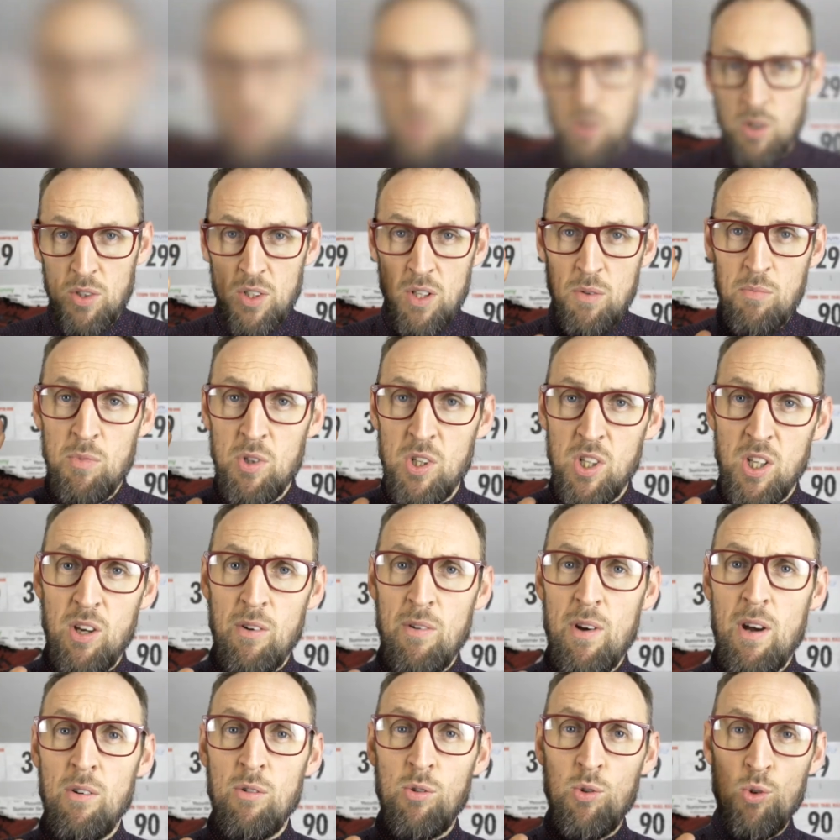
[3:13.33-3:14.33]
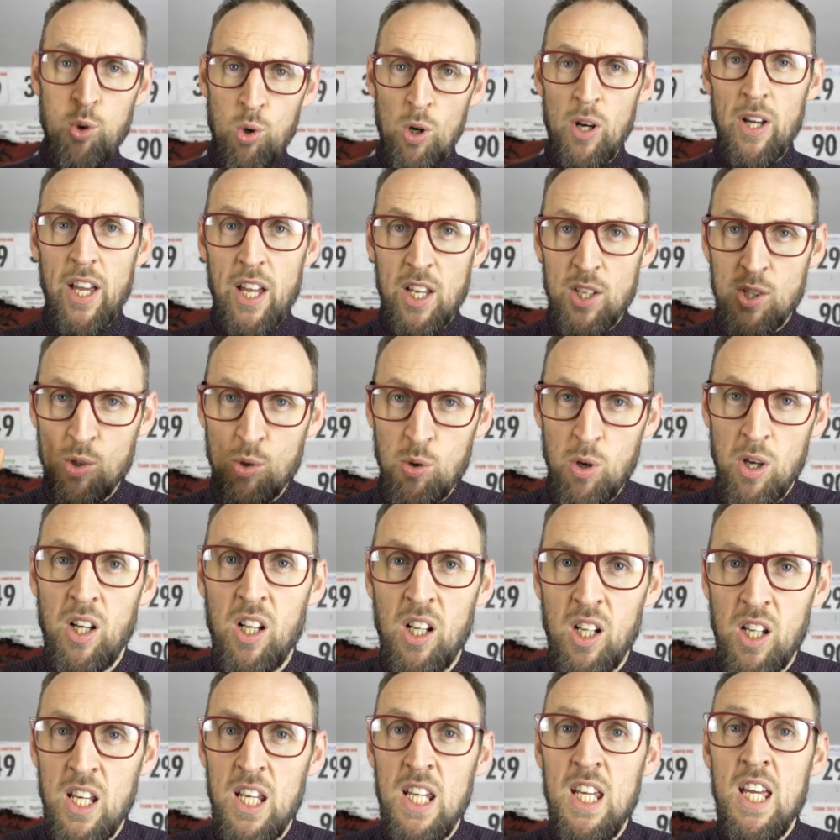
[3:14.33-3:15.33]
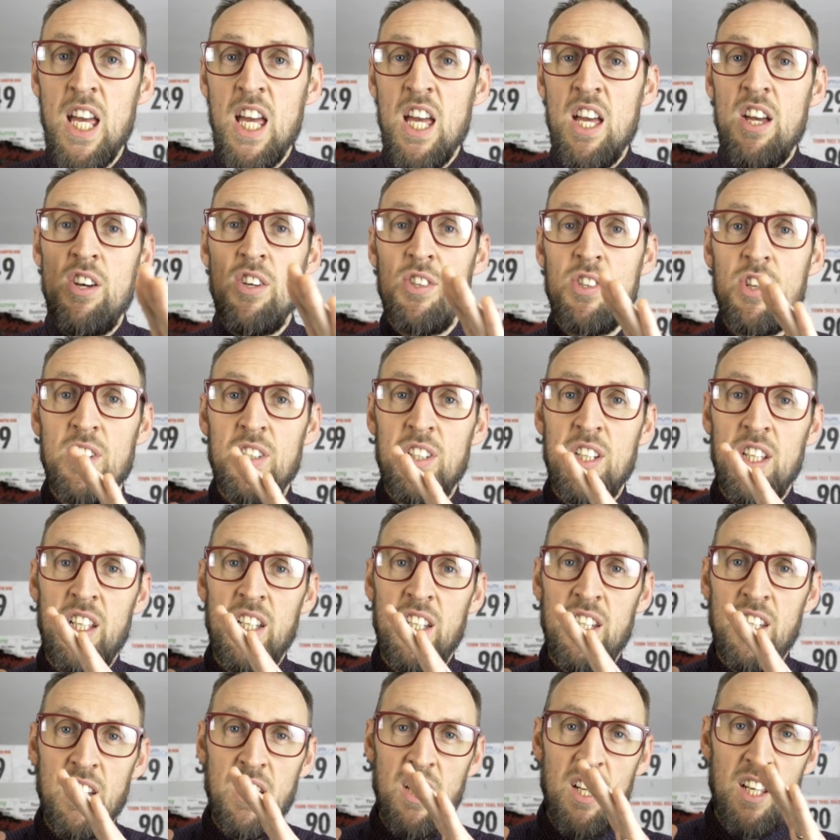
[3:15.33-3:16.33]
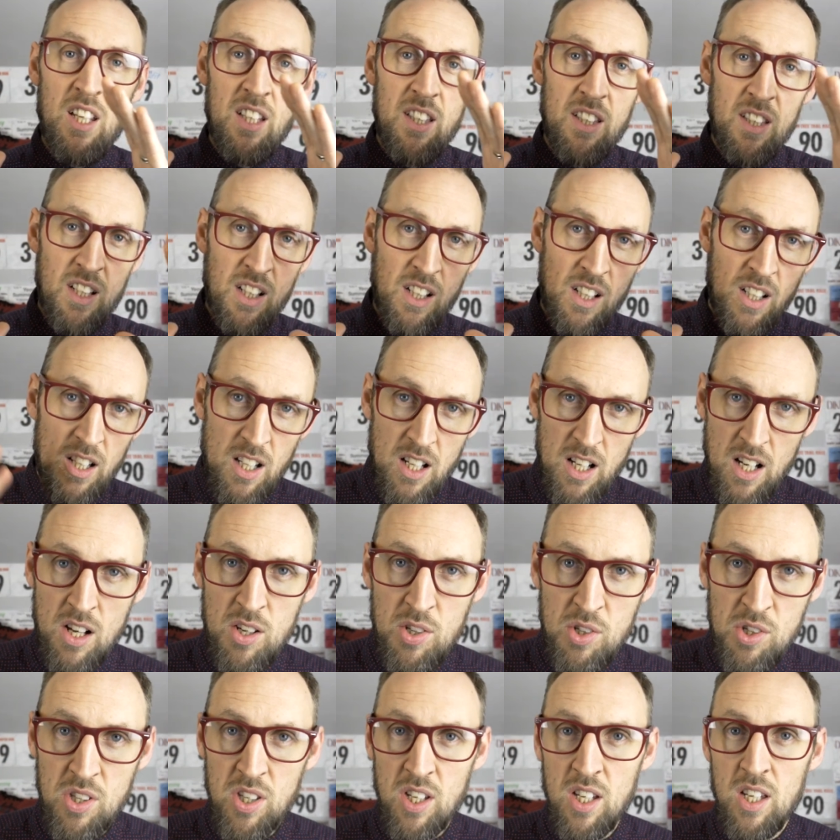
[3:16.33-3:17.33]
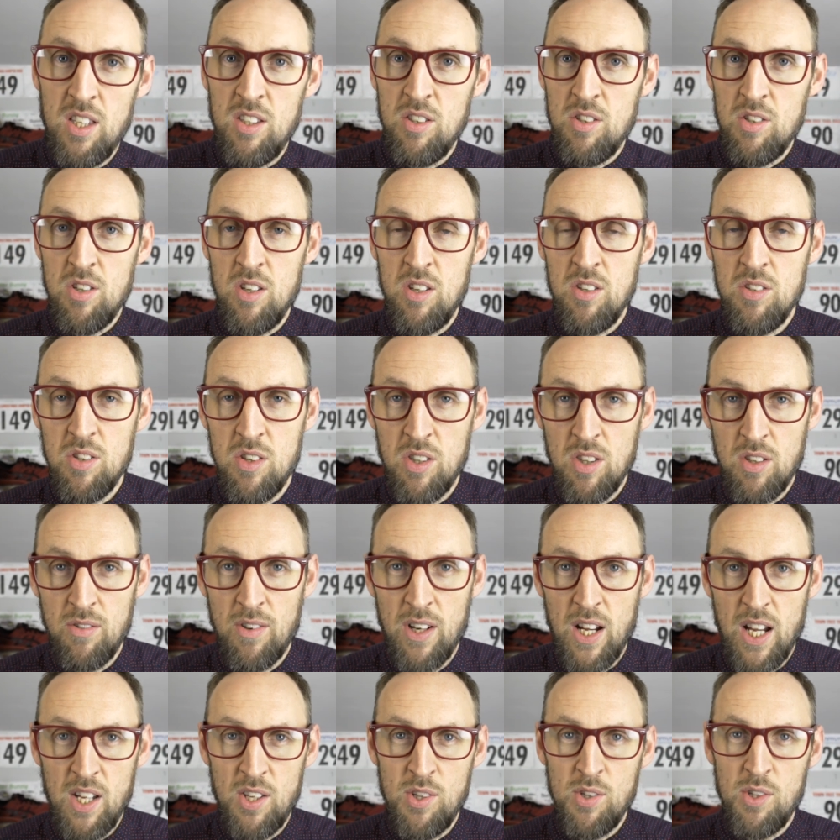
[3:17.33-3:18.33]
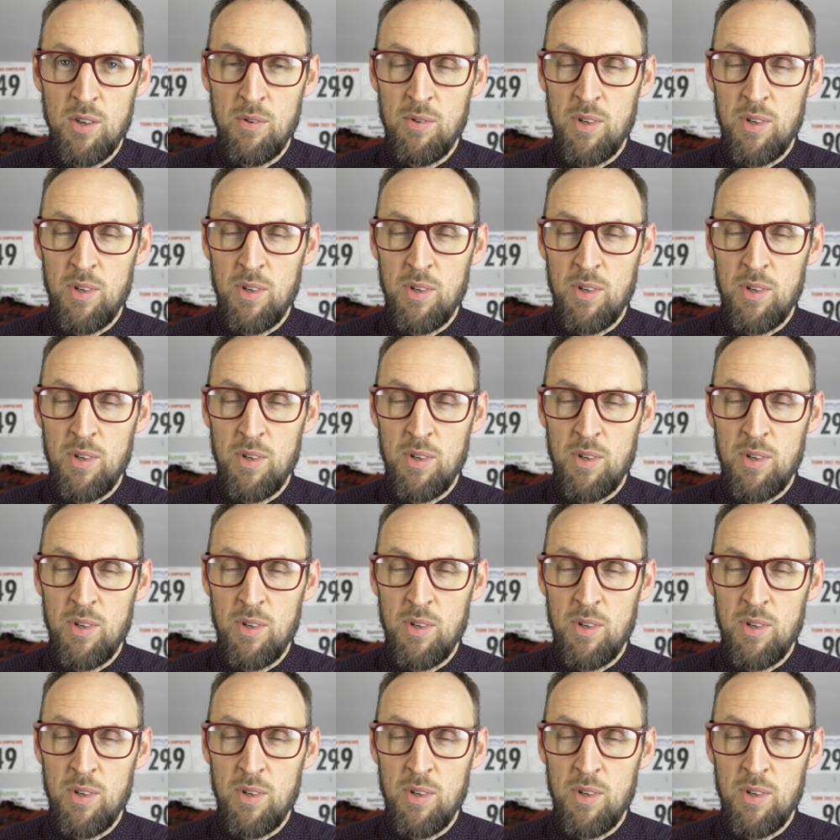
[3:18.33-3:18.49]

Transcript: So I didn't want to go out quite as quickly as I did in the last instance of the race.